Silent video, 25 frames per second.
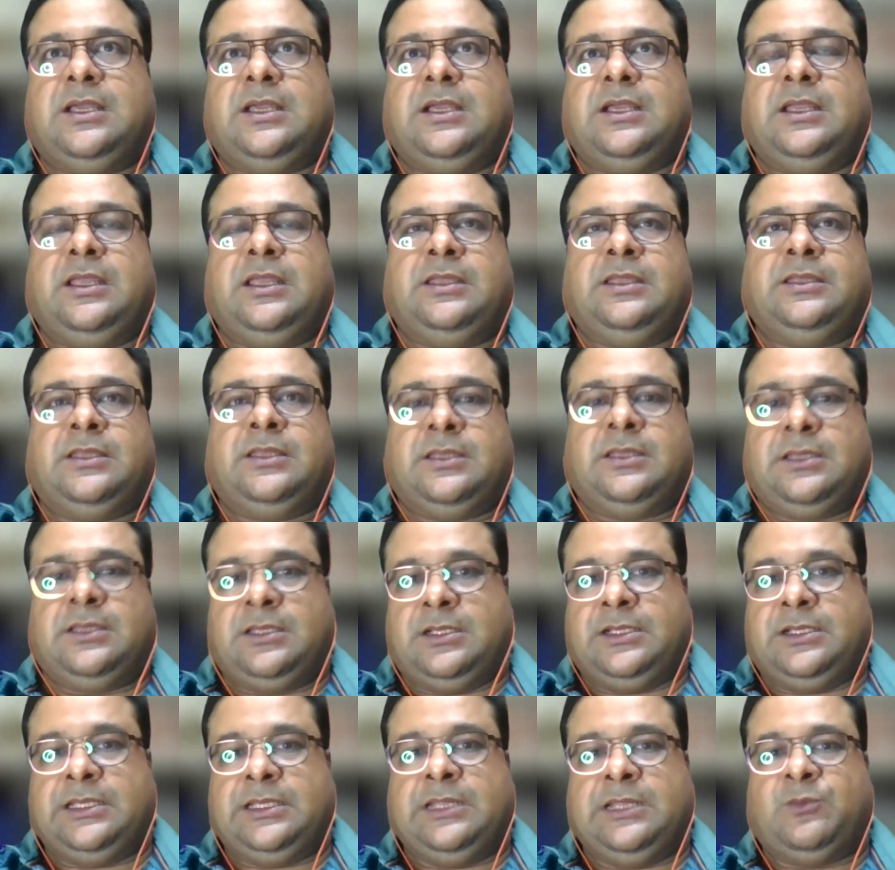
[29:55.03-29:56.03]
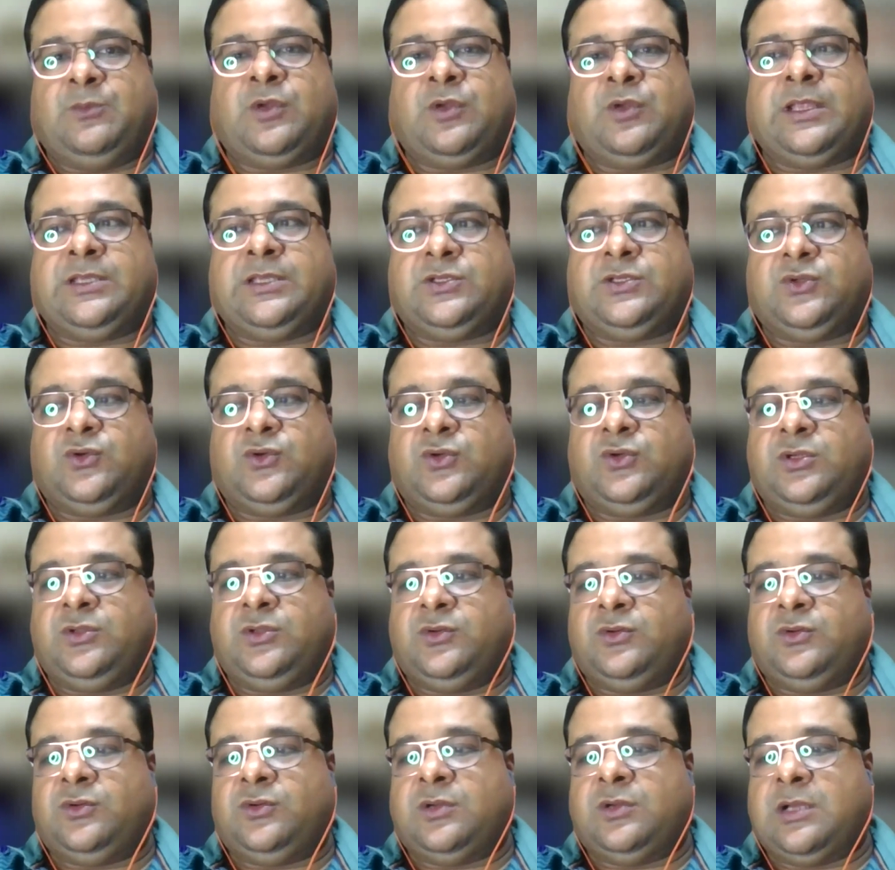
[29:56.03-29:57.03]
uh, in the demo i showed
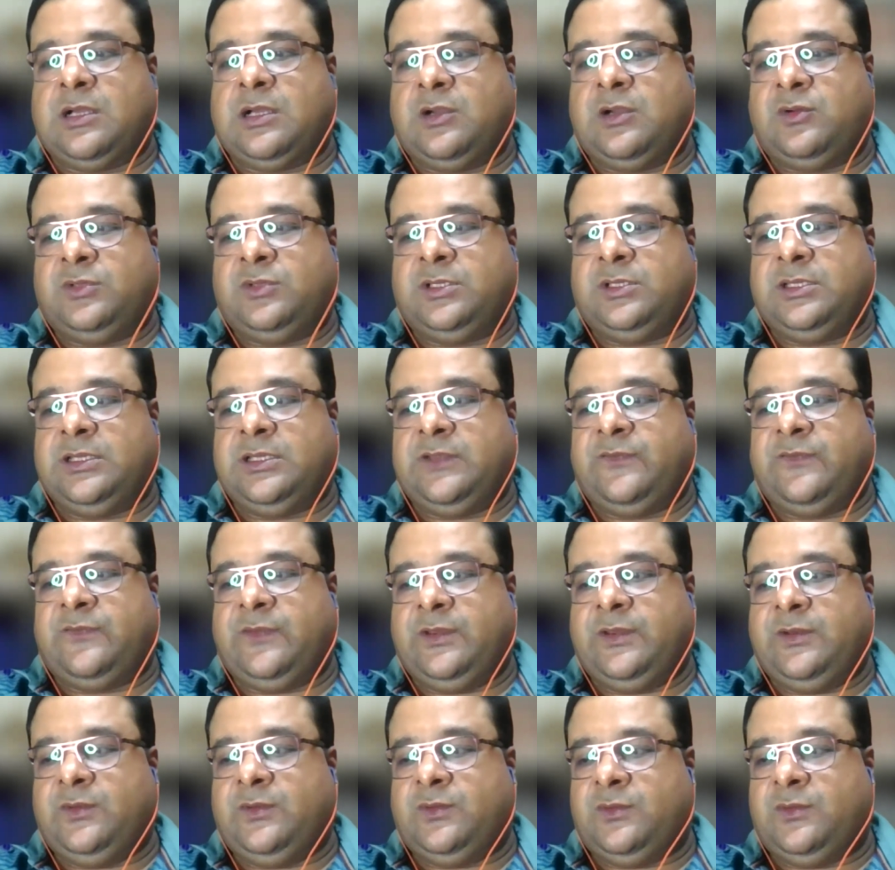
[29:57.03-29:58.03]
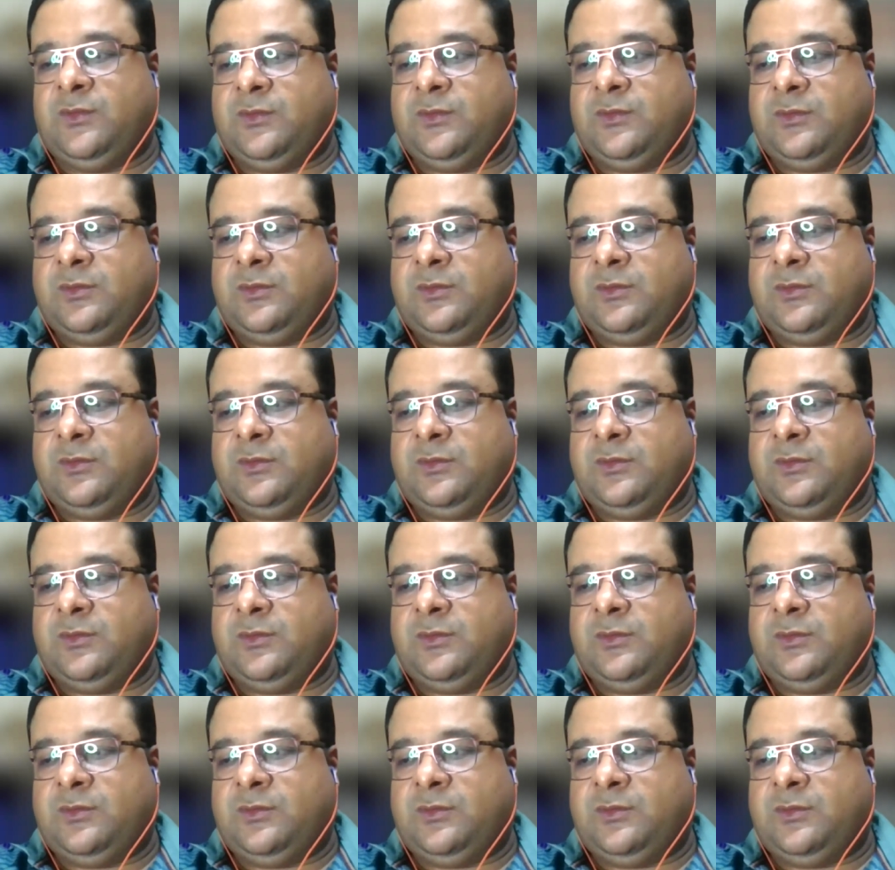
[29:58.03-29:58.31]
you how the revenue